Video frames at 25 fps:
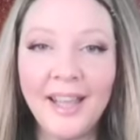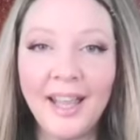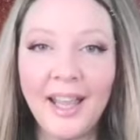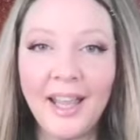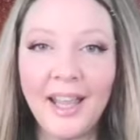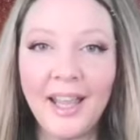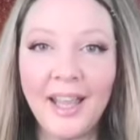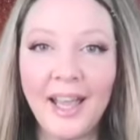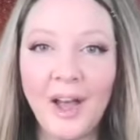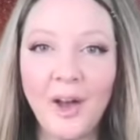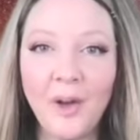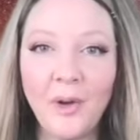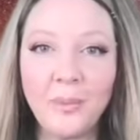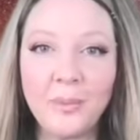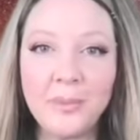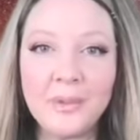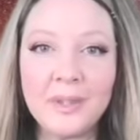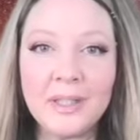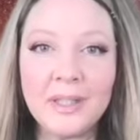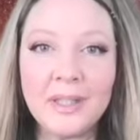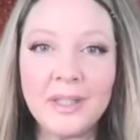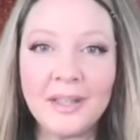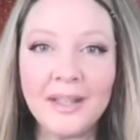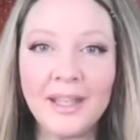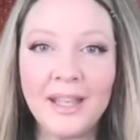It
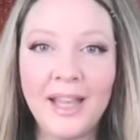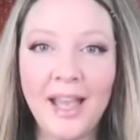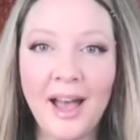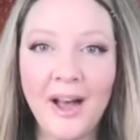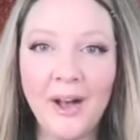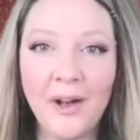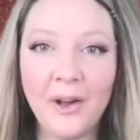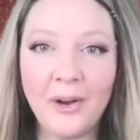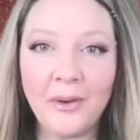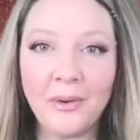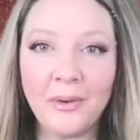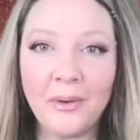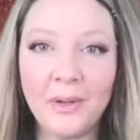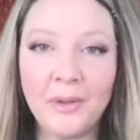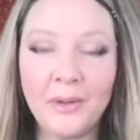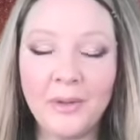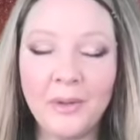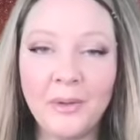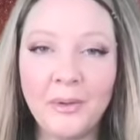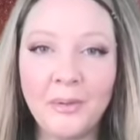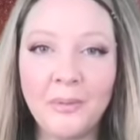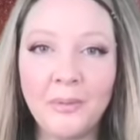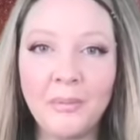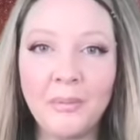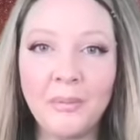helps the
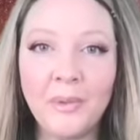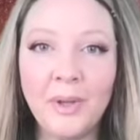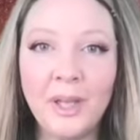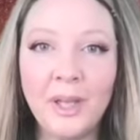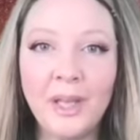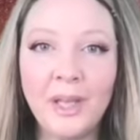algorithm